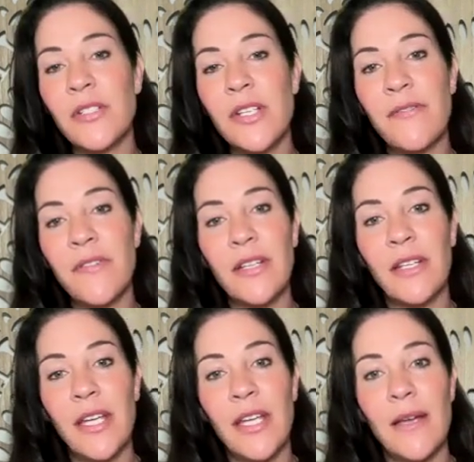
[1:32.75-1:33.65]
So
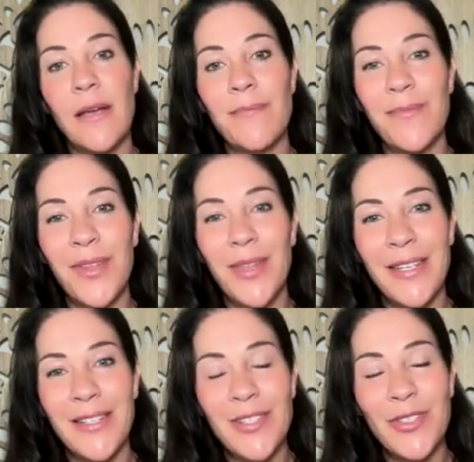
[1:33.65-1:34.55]
definitely
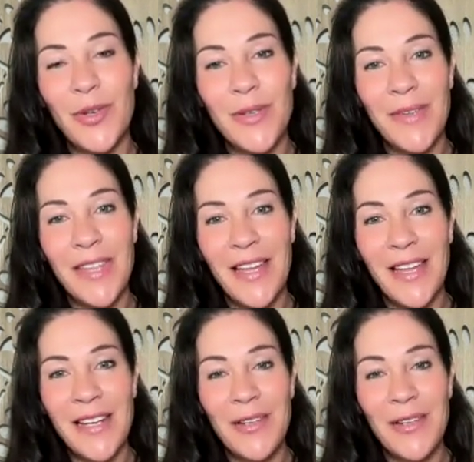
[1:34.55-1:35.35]
plan to join me then.